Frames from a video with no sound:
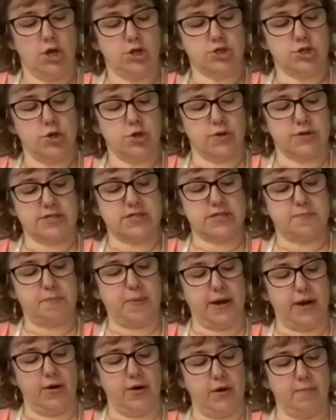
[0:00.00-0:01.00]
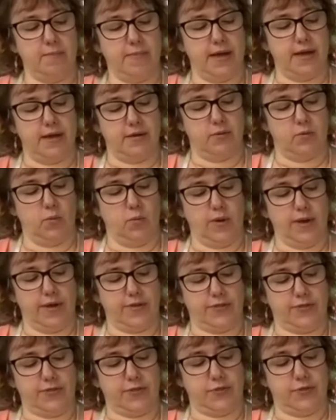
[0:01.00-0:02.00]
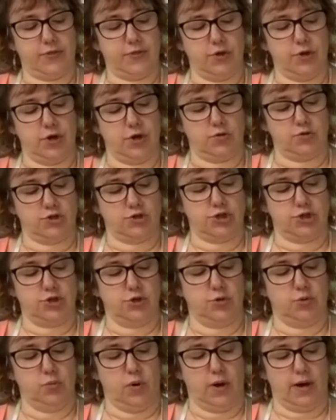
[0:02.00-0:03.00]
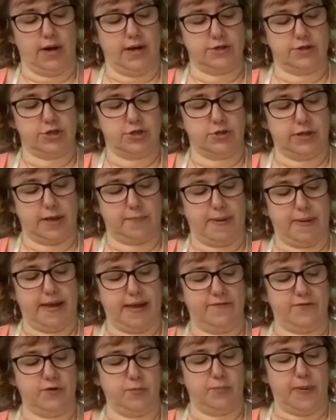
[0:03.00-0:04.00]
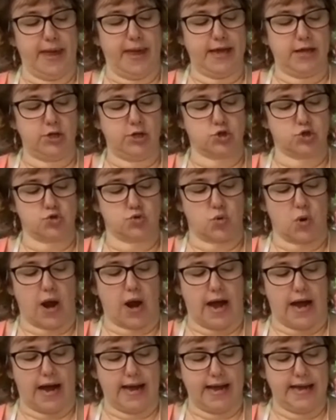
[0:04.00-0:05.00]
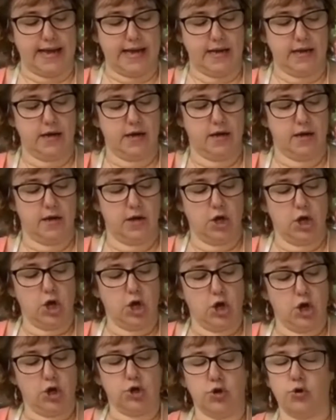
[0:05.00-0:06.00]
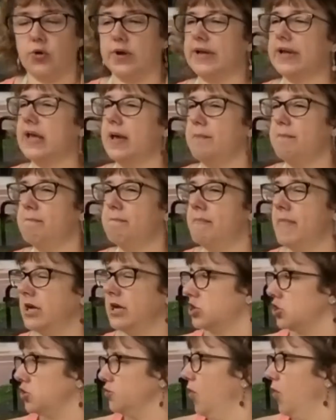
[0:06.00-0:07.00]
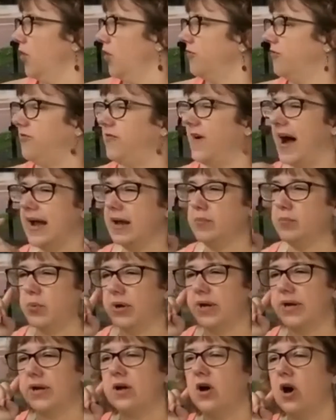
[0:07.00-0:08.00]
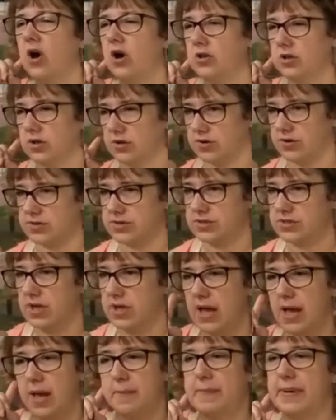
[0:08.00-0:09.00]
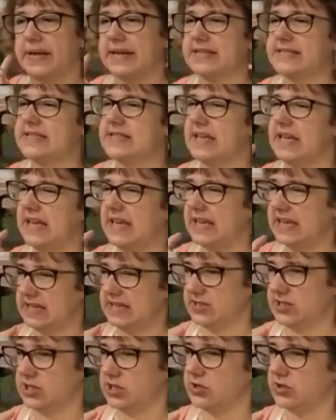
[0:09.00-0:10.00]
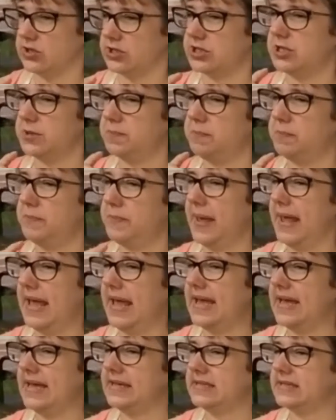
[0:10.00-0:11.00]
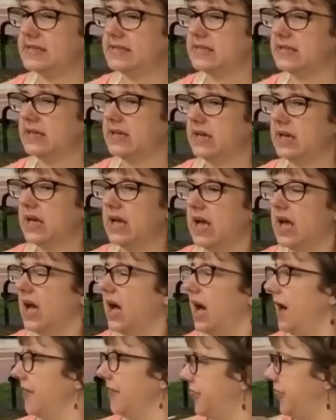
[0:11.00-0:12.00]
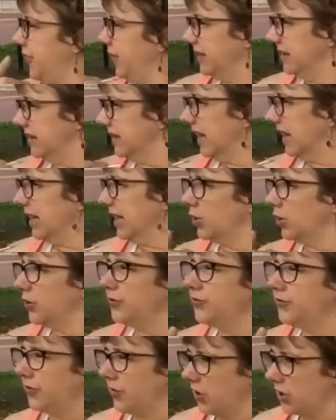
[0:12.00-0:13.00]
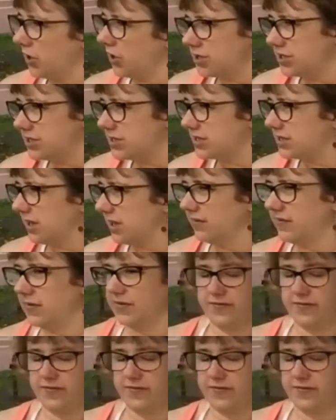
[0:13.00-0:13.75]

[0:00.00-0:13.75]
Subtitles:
So experiment with, do you like, if you paint dry, you're going to get much more vibrant colors, but it's easier to paint a thin layer first of